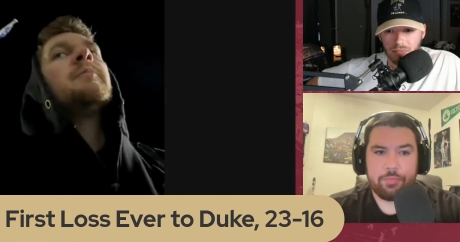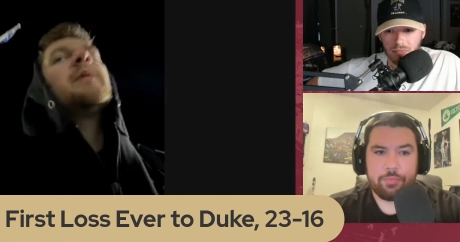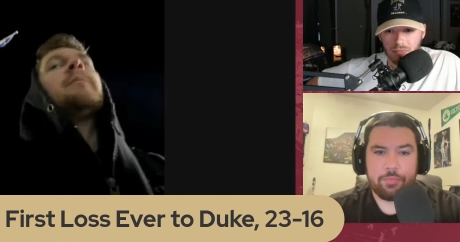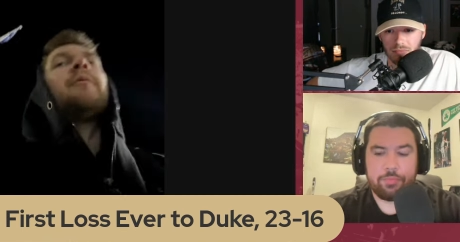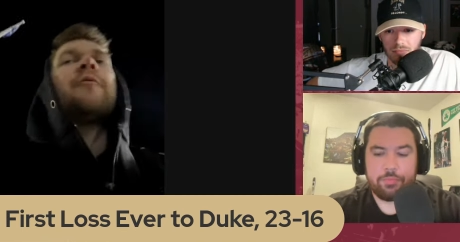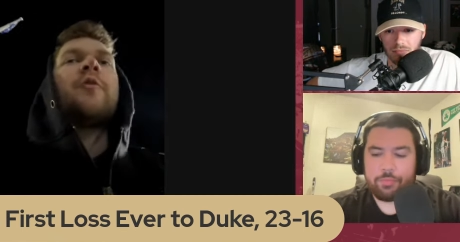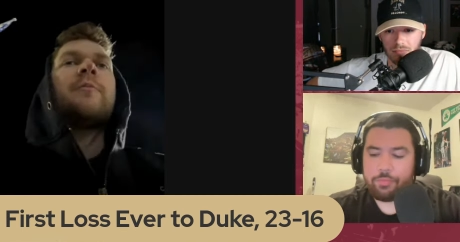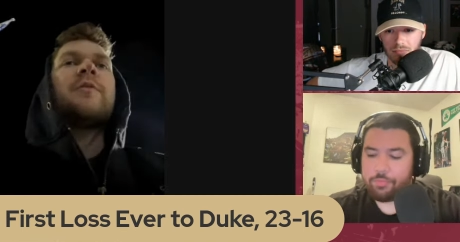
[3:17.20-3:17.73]
Speaker 1: but
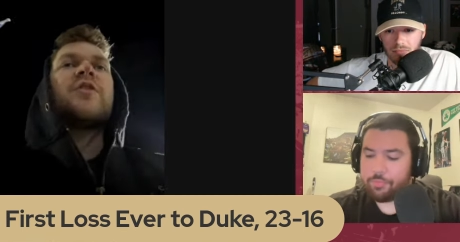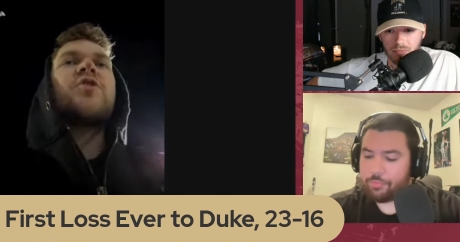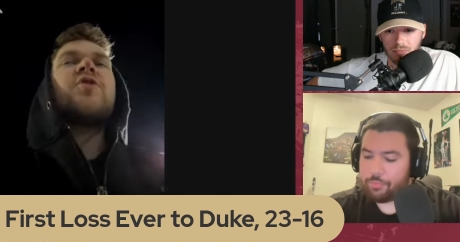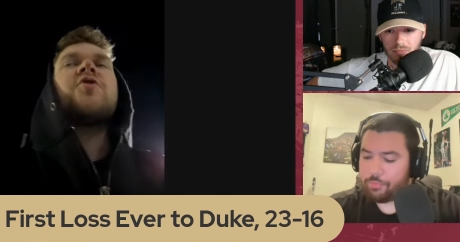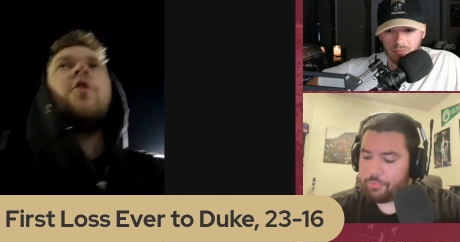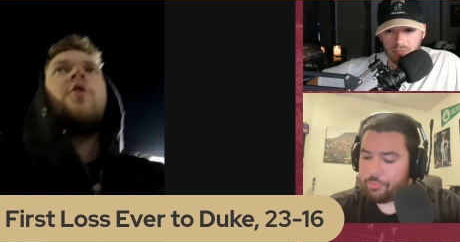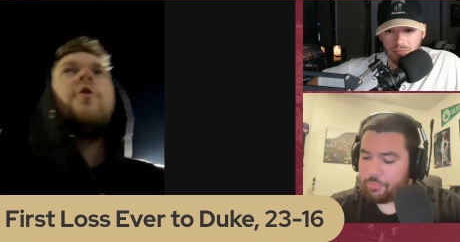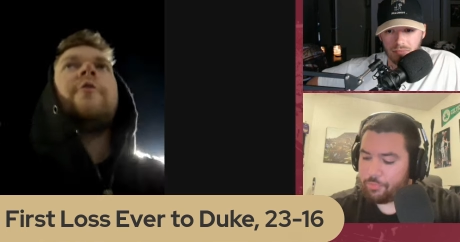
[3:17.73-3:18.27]
performing
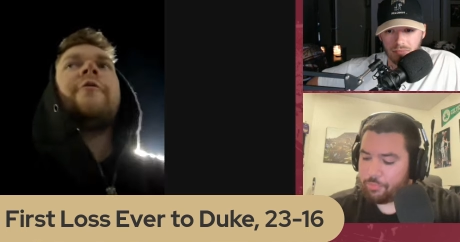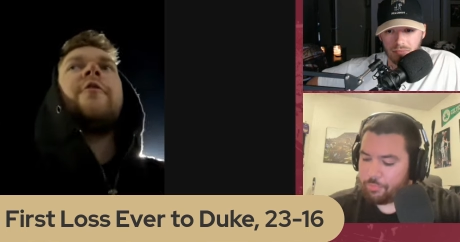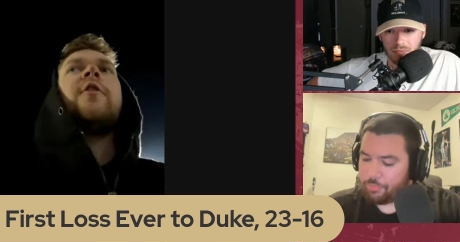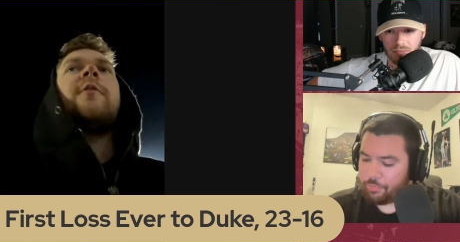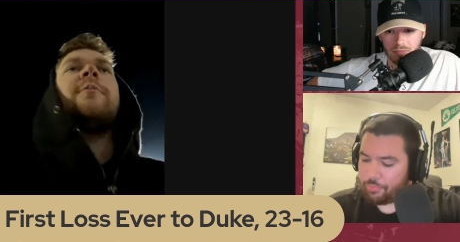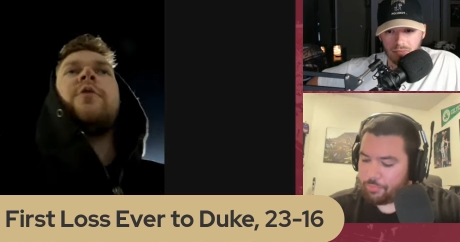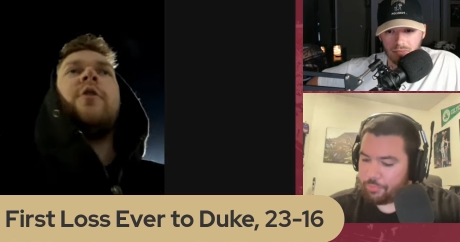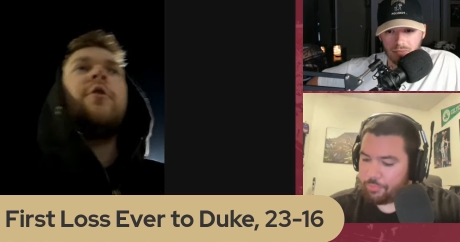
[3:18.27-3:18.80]
so
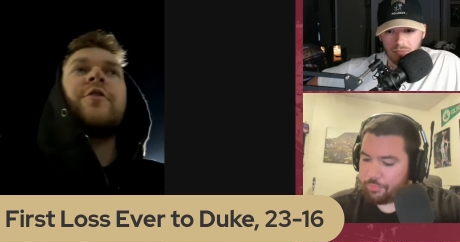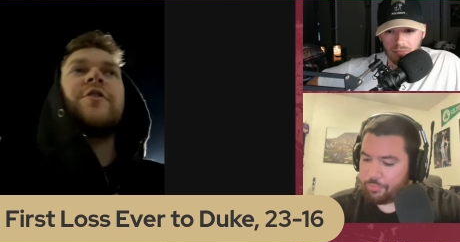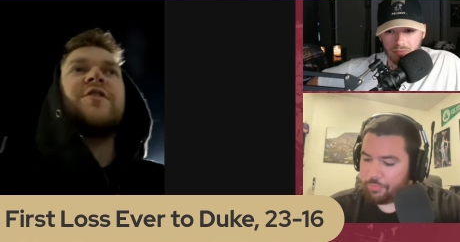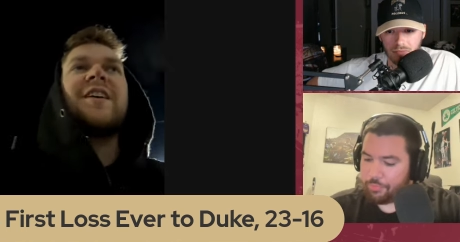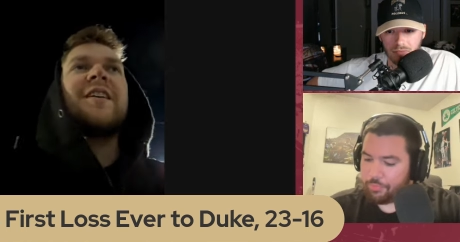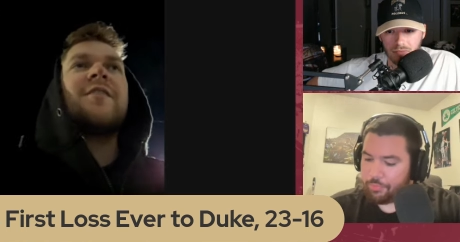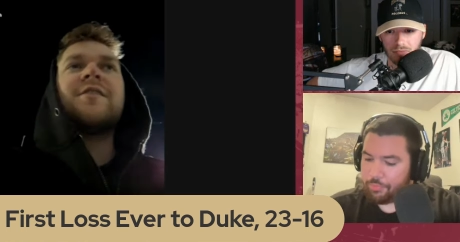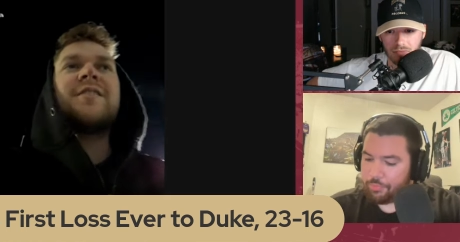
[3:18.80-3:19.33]
far below their
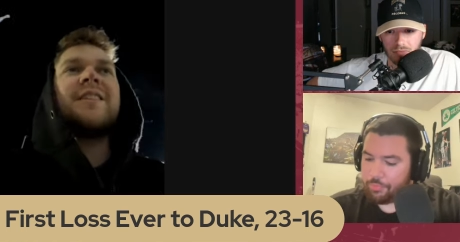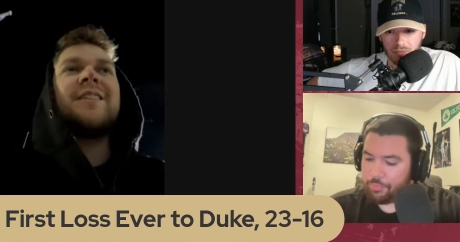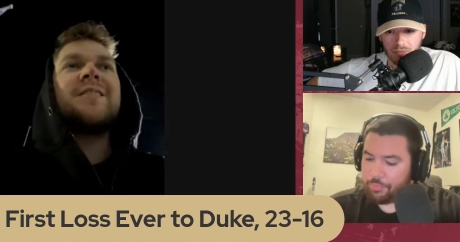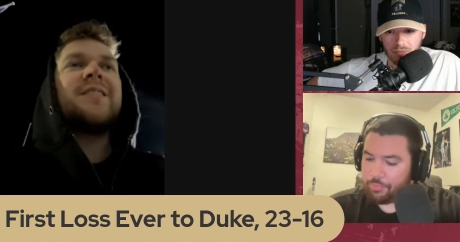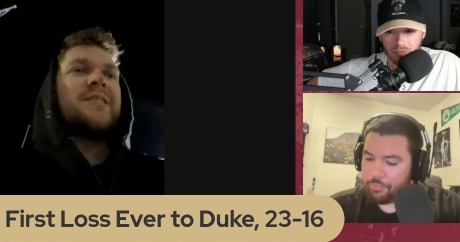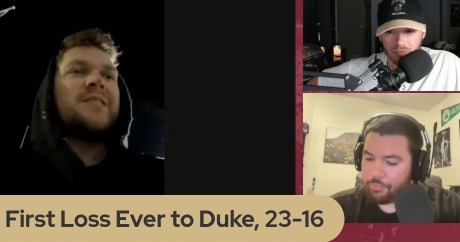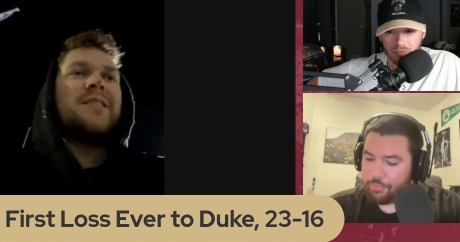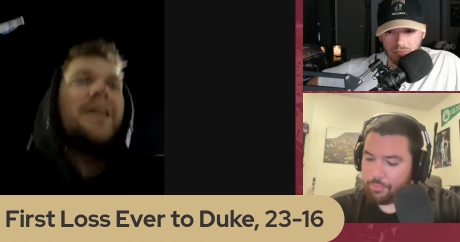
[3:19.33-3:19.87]
standards that it
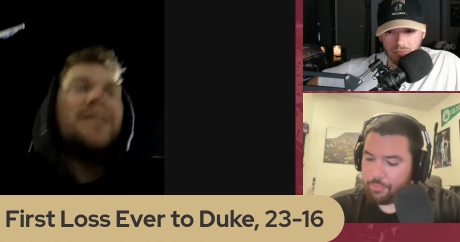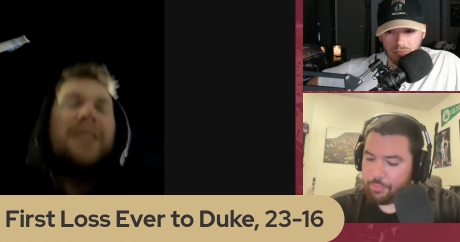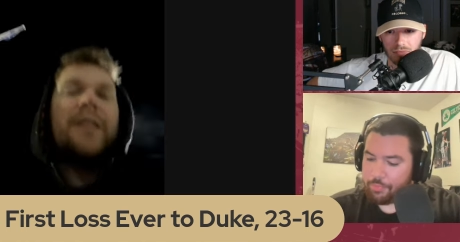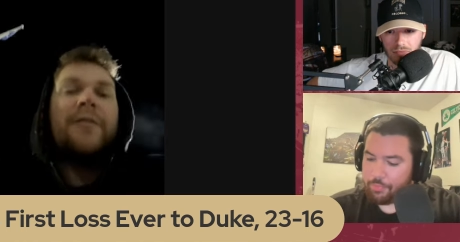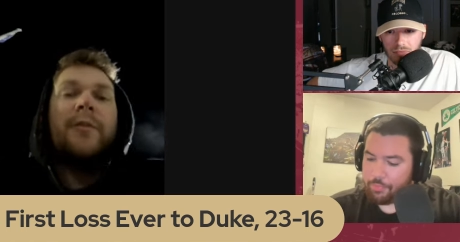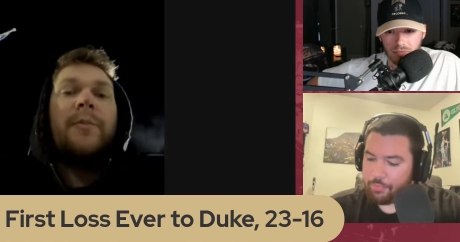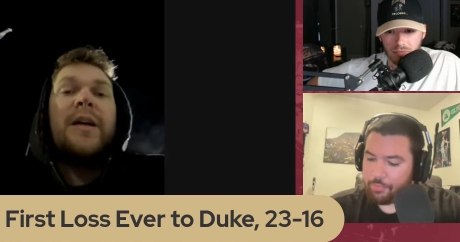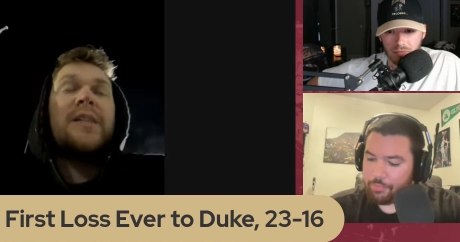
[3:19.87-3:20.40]
doesn't
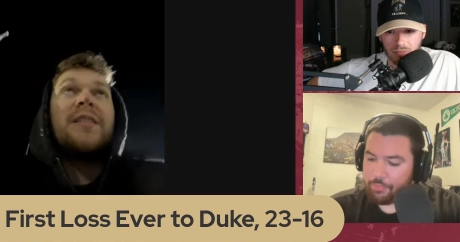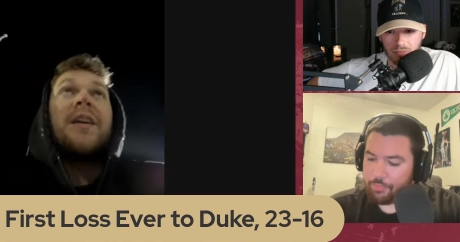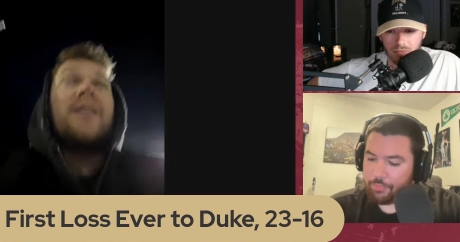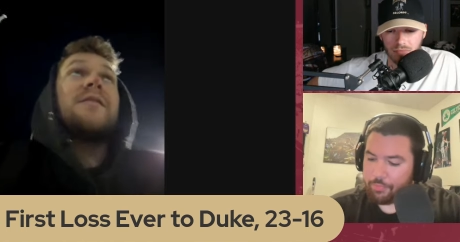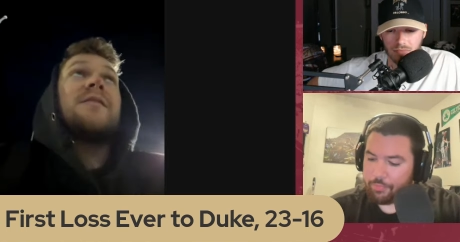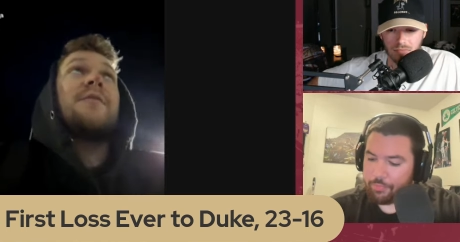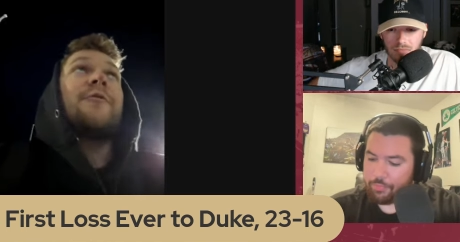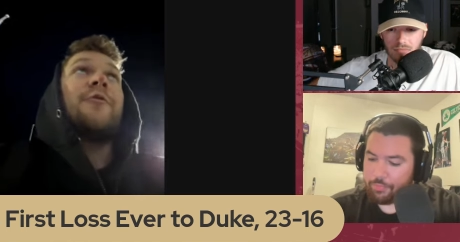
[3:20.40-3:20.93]
even make
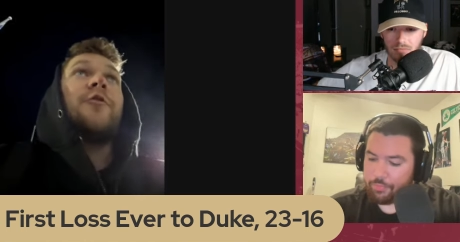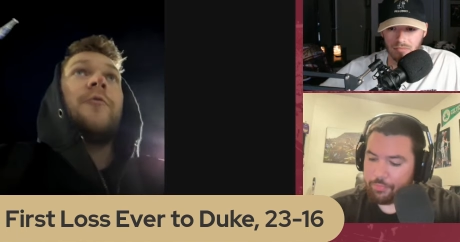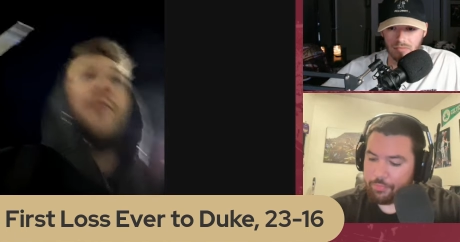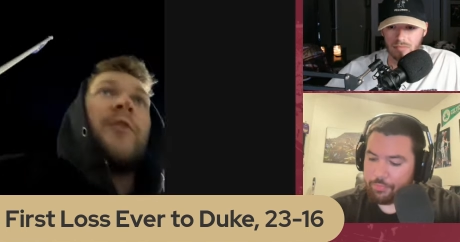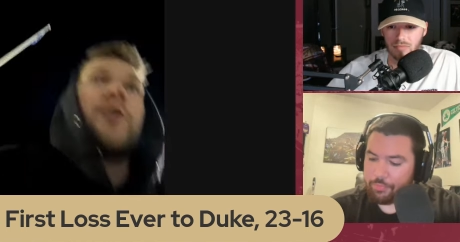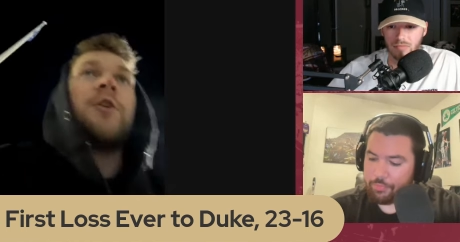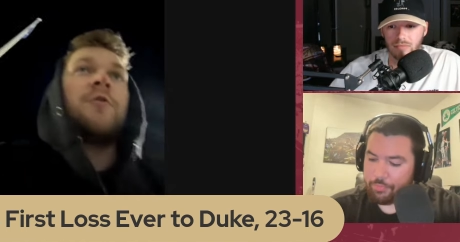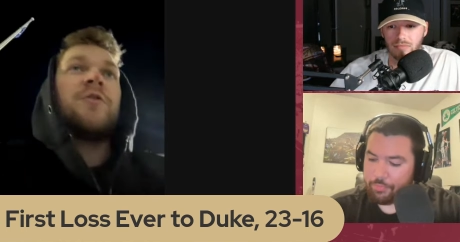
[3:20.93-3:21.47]
sense for
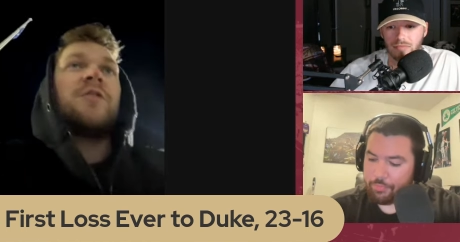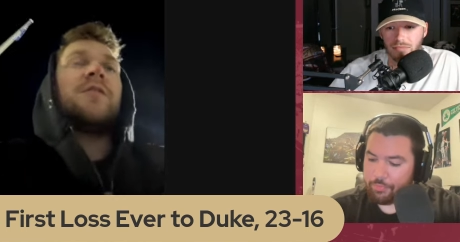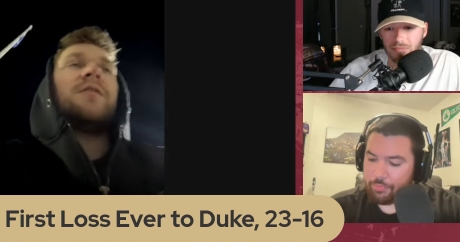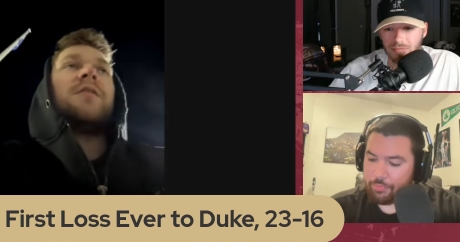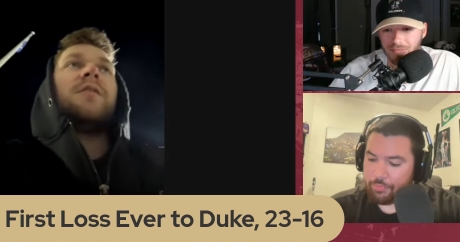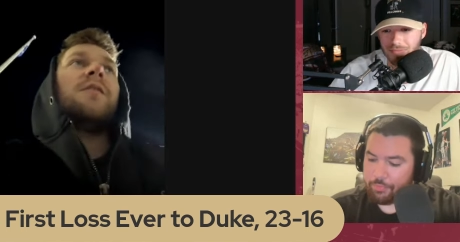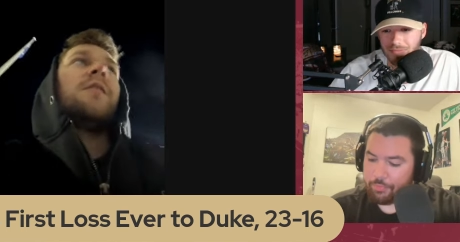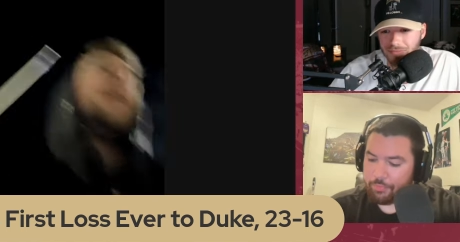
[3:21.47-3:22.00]
the coaches
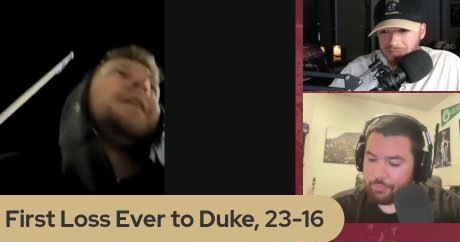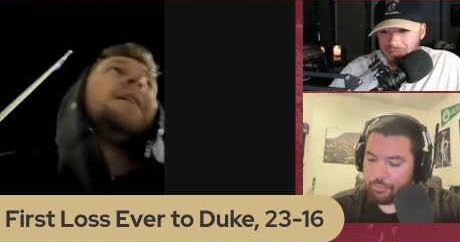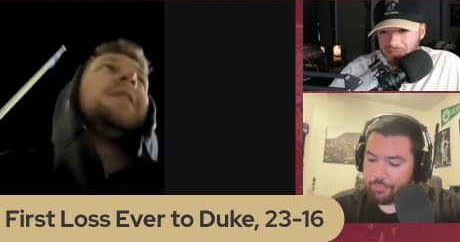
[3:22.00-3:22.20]
to